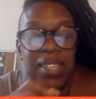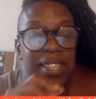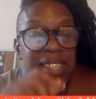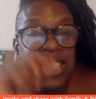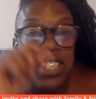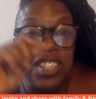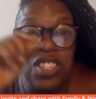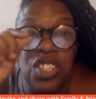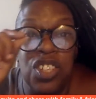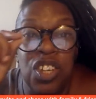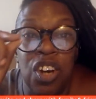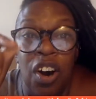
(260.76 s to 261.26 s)

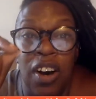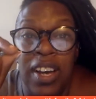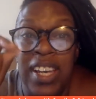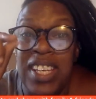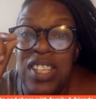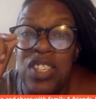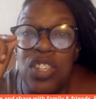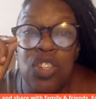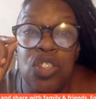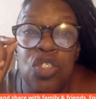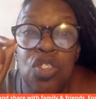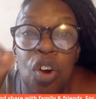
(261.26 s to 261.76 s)
The sky
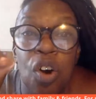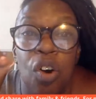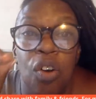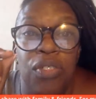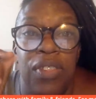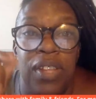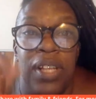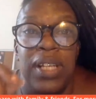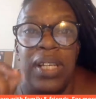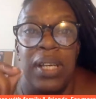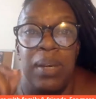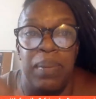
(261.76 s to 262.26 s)
is not
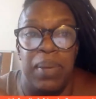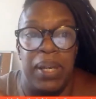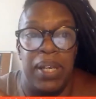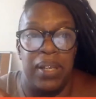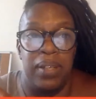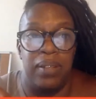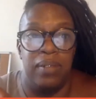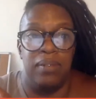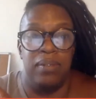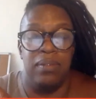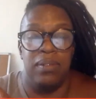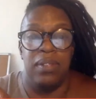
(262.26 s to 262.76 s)
the
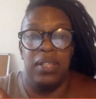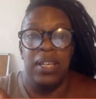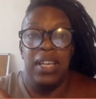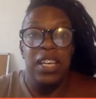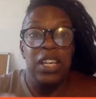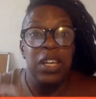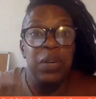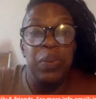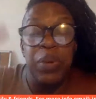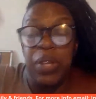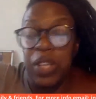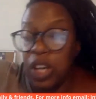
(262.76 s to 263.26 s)
limit.
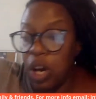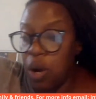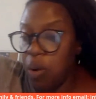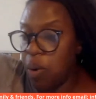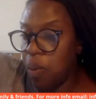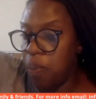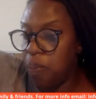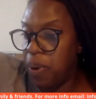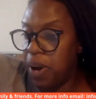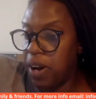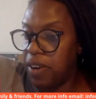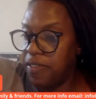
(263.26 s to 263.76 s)
We go
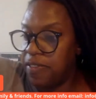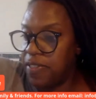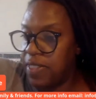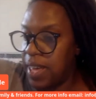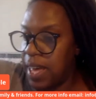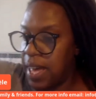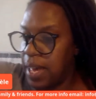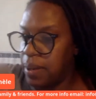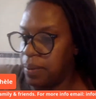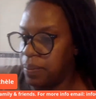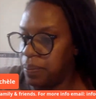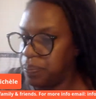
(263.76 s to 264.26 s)
above
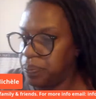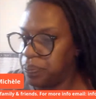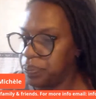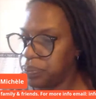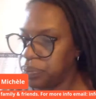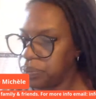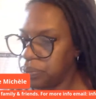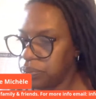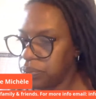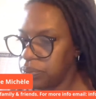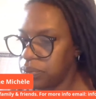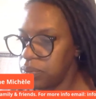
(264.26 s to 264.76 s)
that.
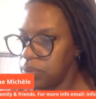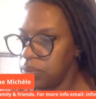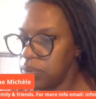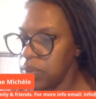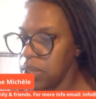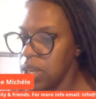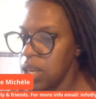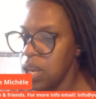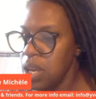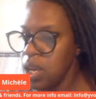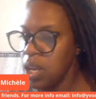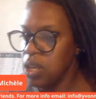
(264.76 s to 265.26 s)

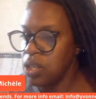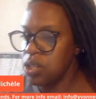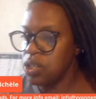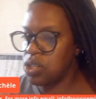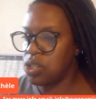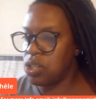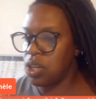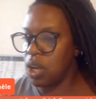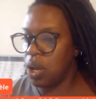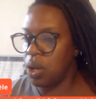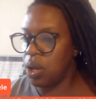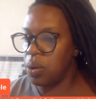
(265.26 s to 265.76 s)

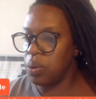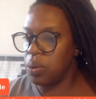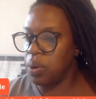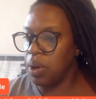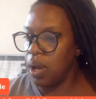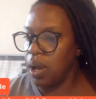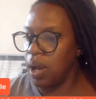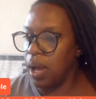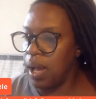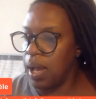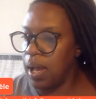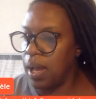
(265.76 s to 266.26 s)
So
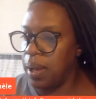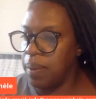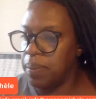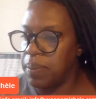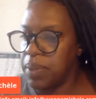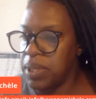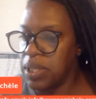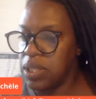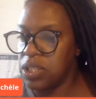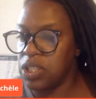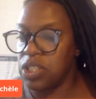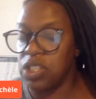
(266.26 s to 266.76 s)

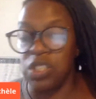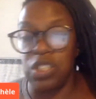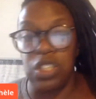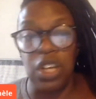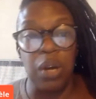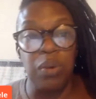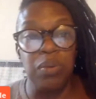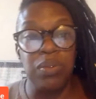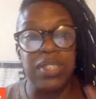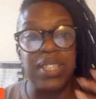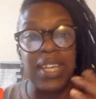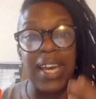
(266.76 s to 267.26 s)

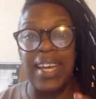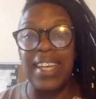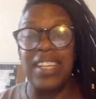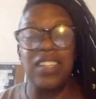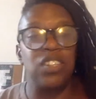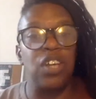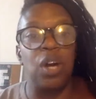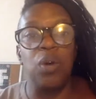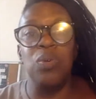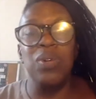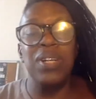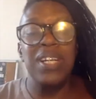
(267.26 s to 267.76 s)
don't
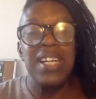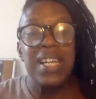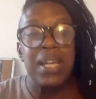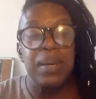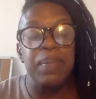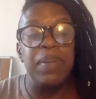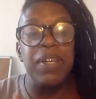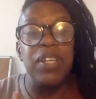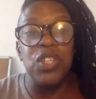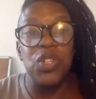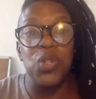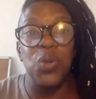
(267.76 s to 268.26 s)

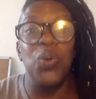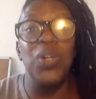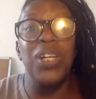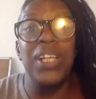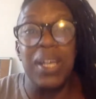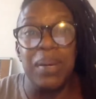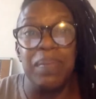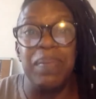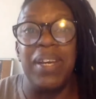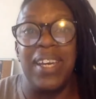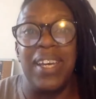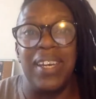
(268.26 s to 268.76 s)
limit your
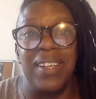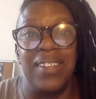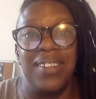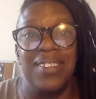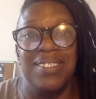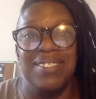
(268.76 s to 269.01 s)
limit.